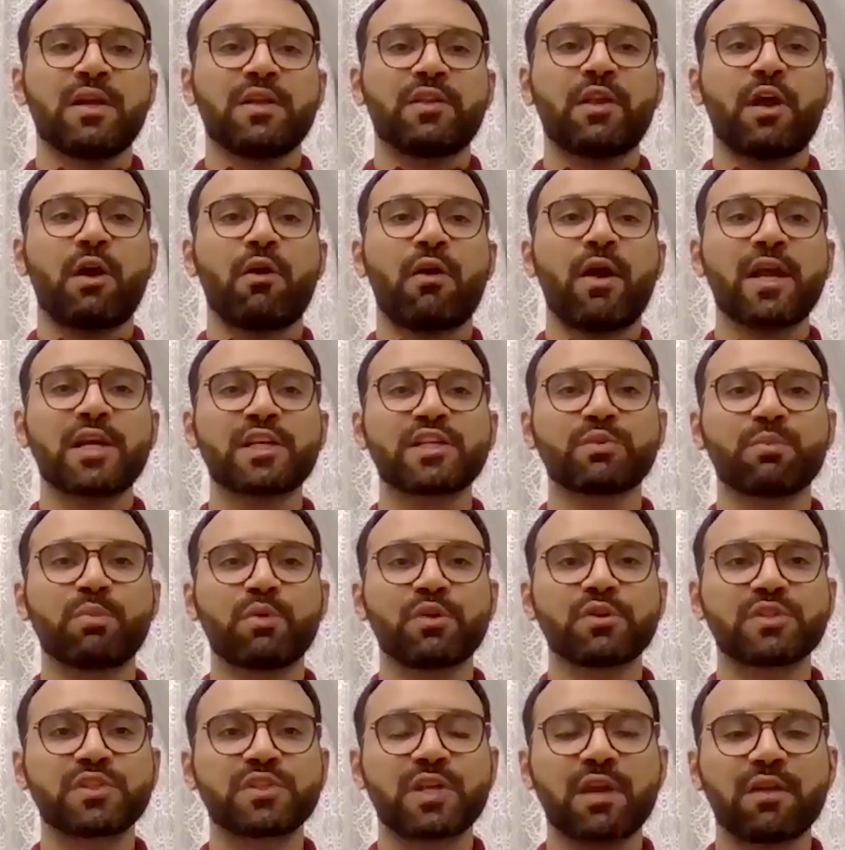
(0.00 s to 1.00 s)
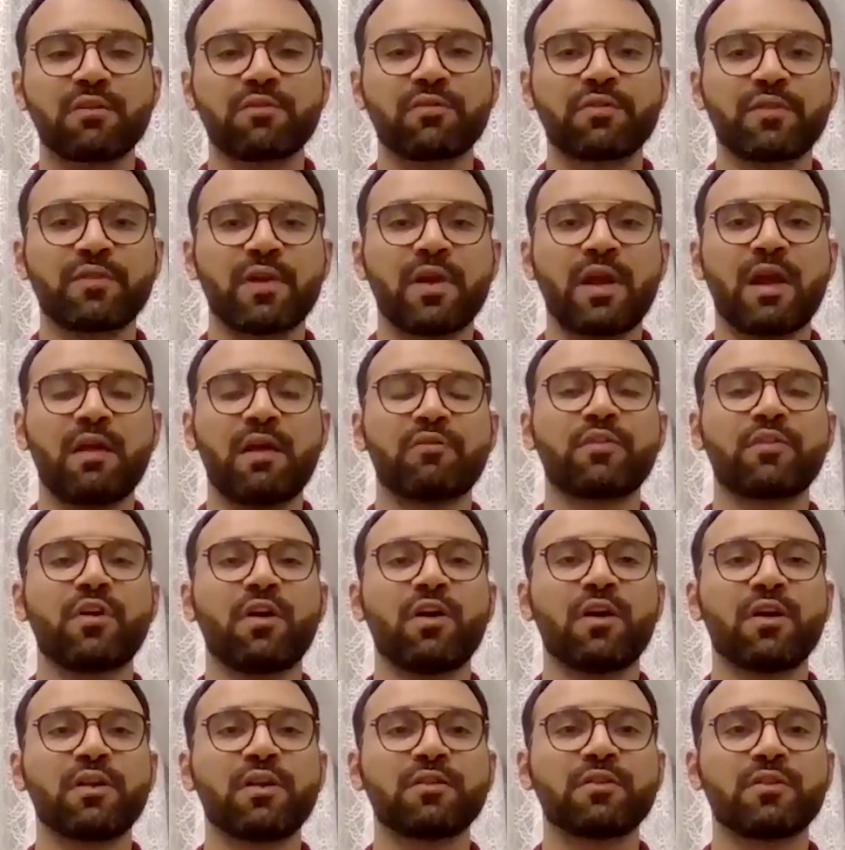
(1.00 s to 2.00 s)
Now, experts have
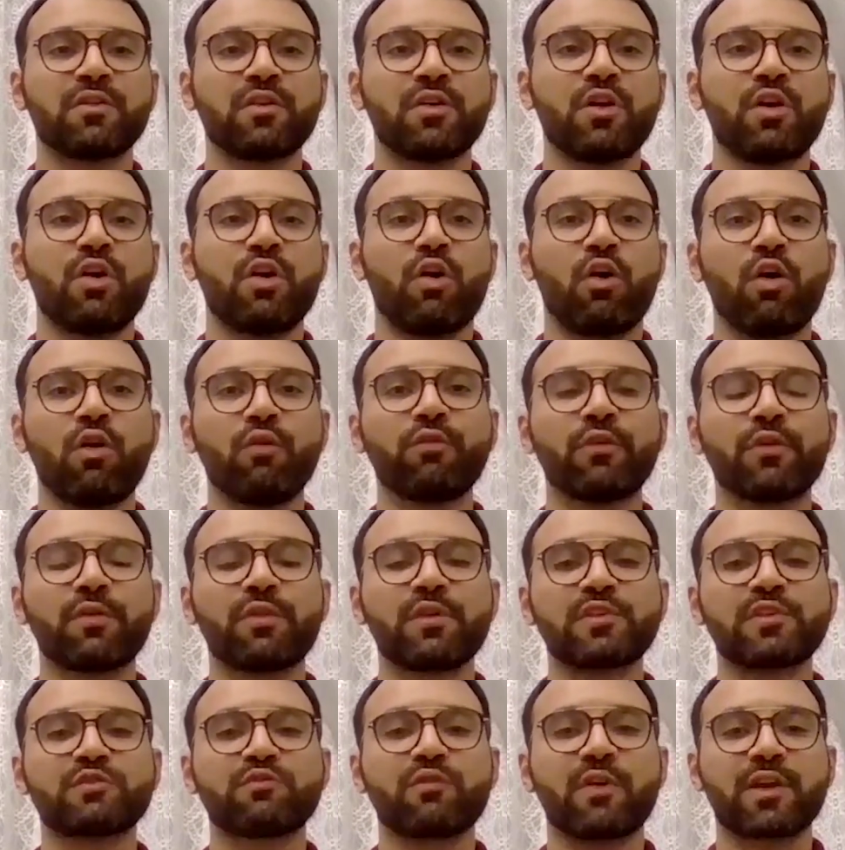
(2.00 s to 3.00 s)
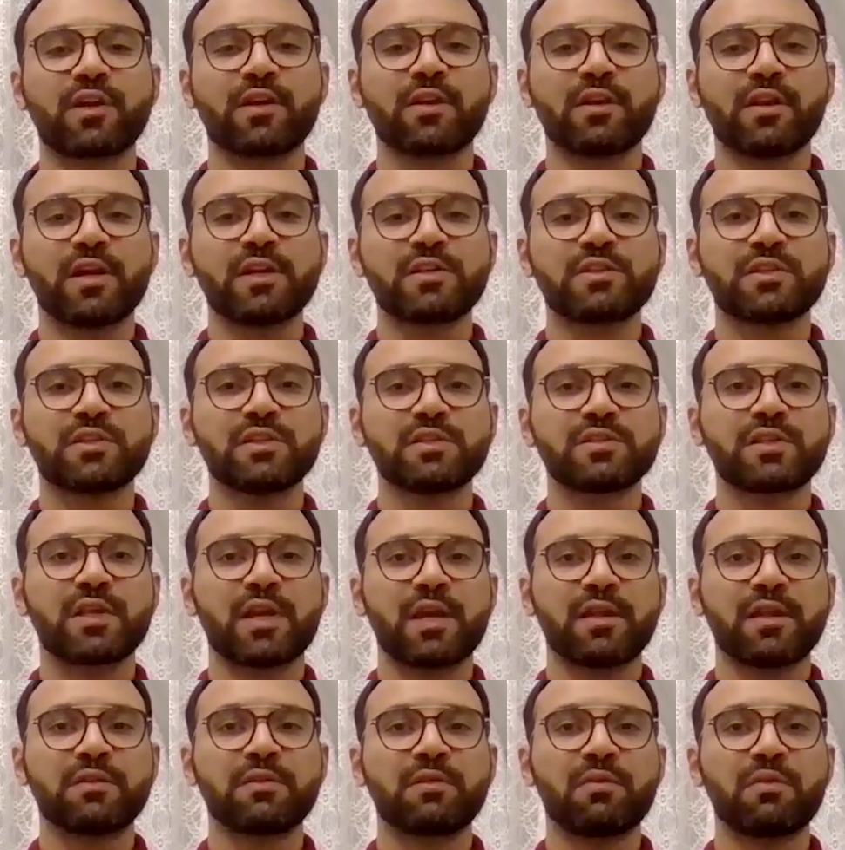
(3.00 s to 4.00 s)
gone over these regulations,
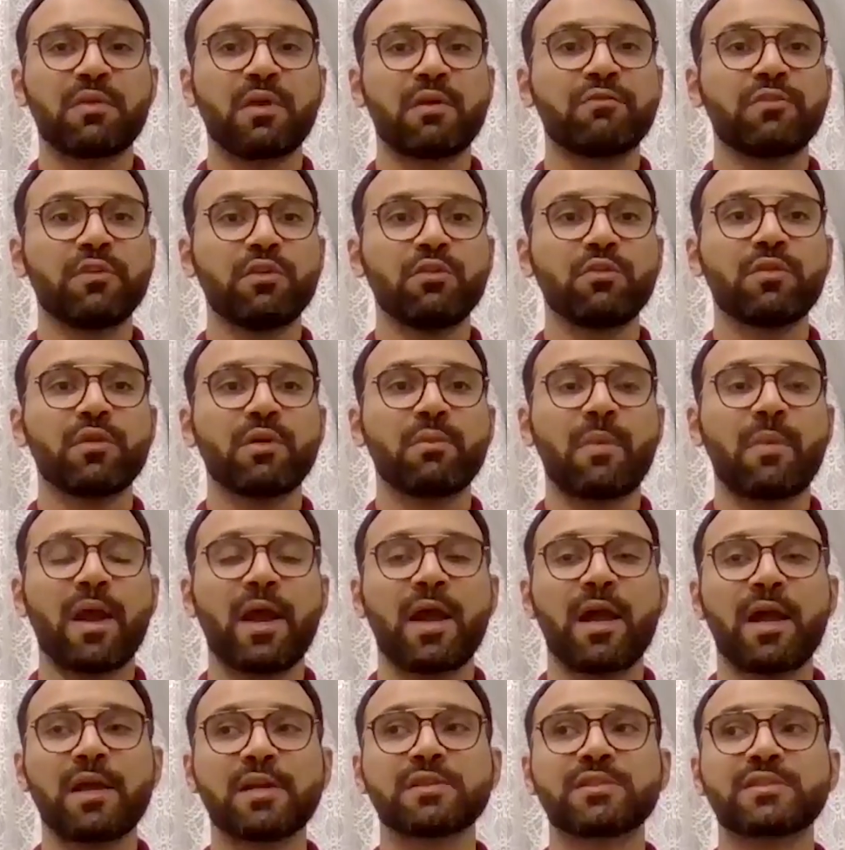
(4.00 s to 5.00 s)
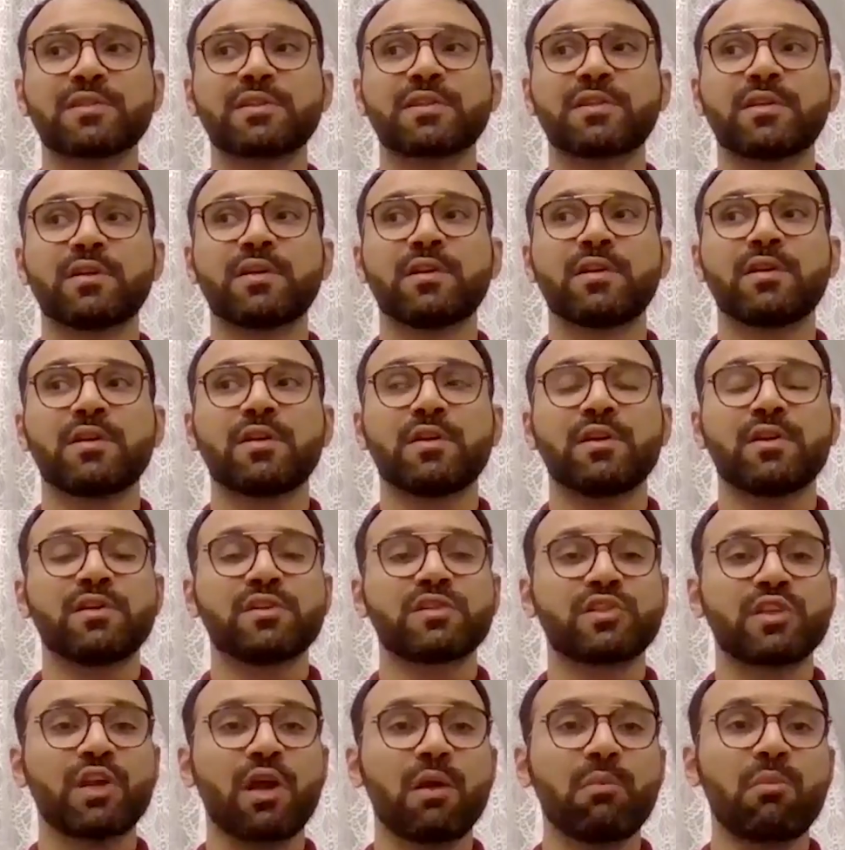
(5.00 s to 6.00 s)
and they view them as
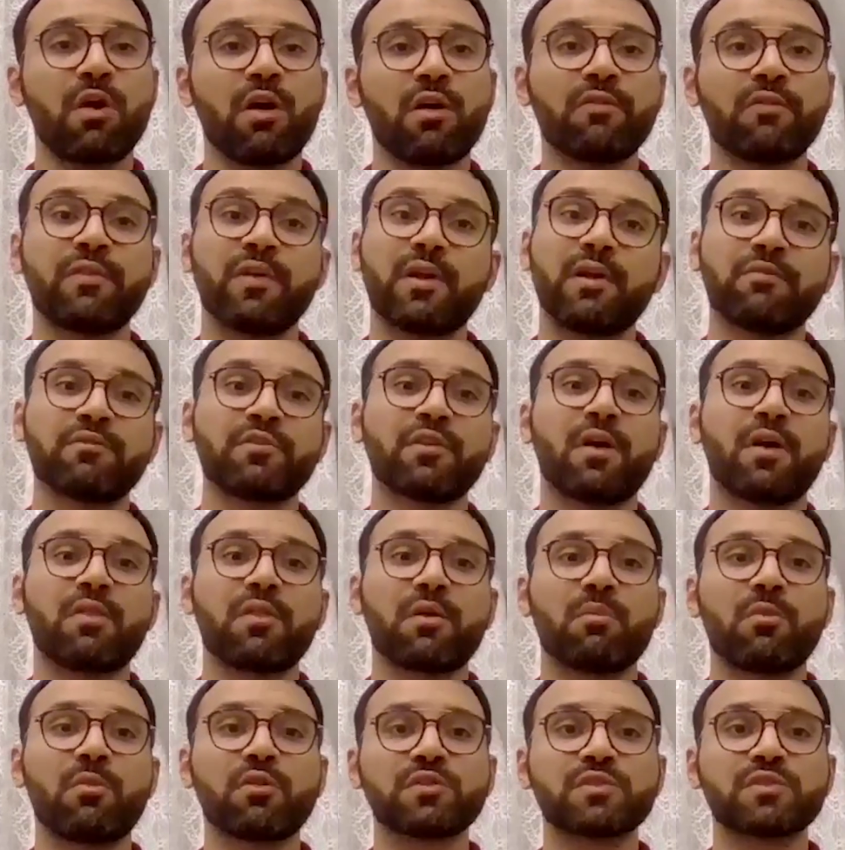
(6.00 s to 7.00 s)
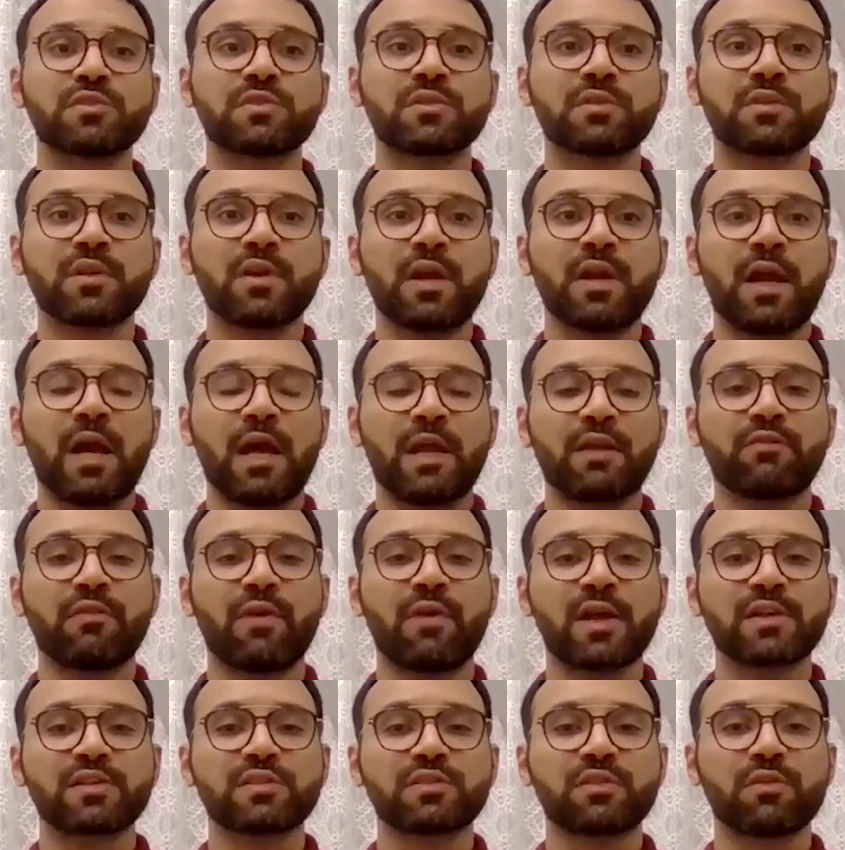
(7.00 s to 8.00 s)
some of, if not the most
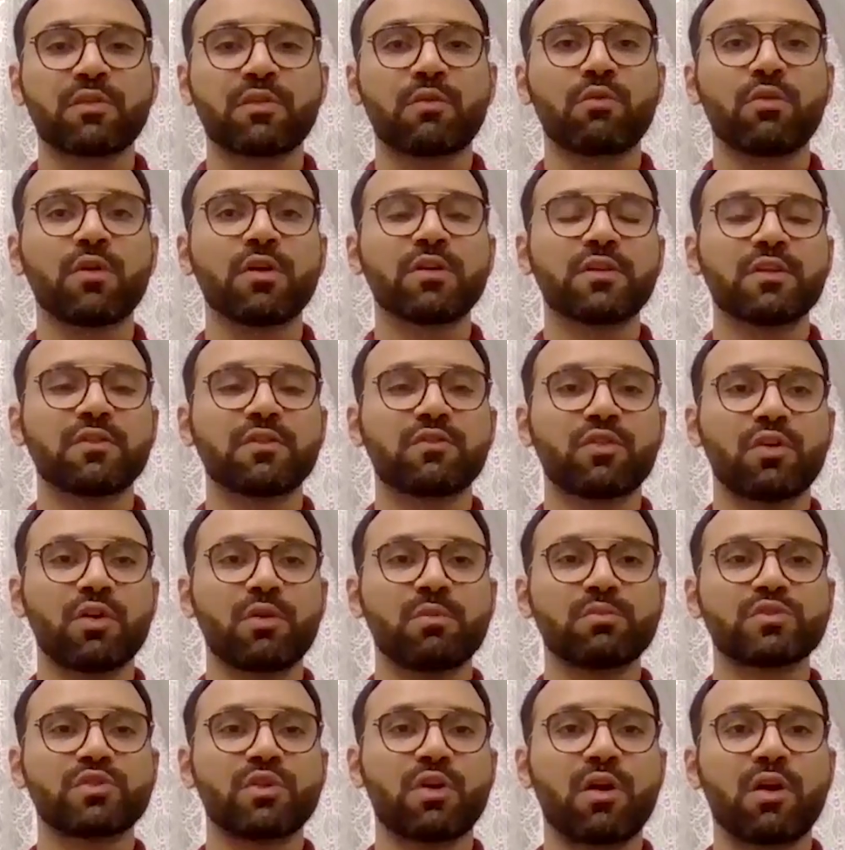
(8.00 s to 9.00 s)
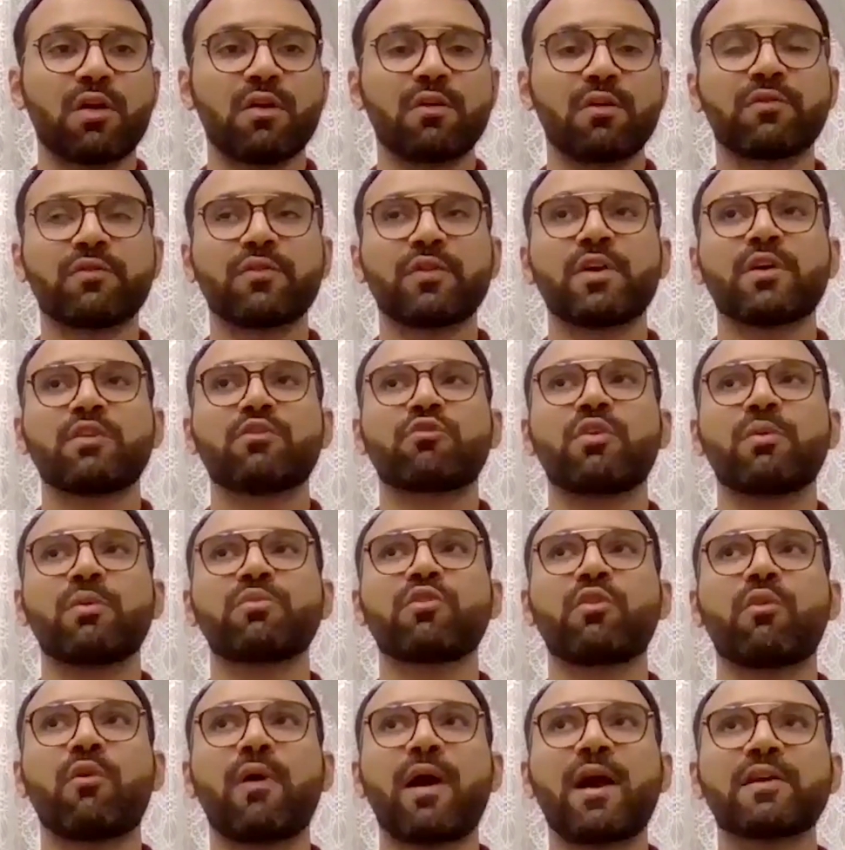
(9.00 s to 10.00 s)
advanced in the world in terms of
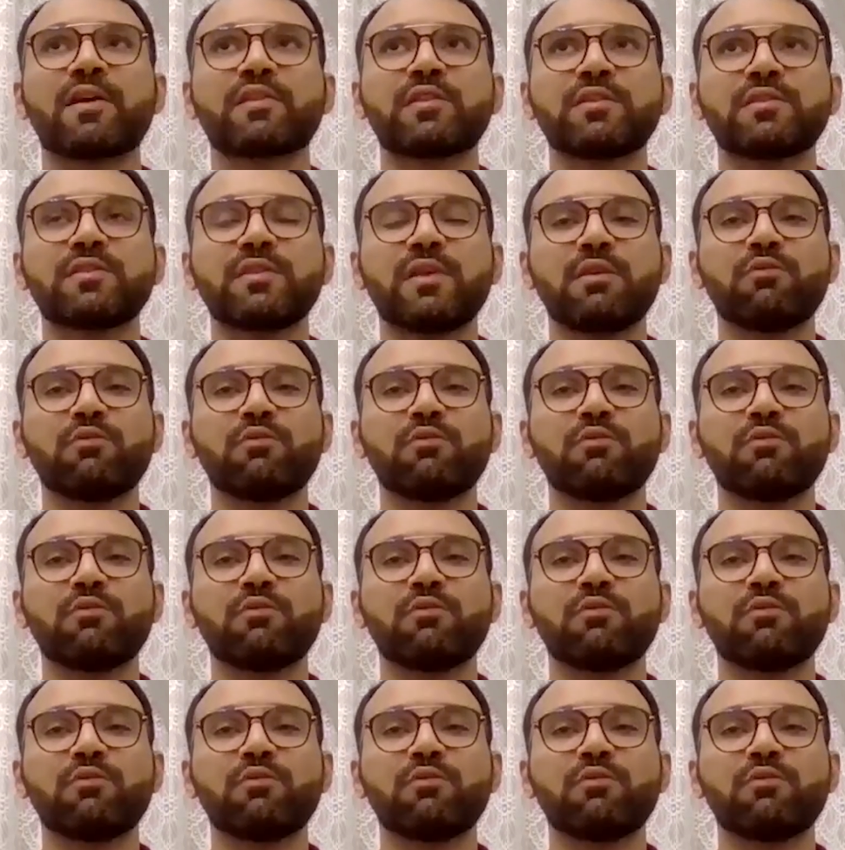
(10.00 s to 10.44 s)
crypto assets.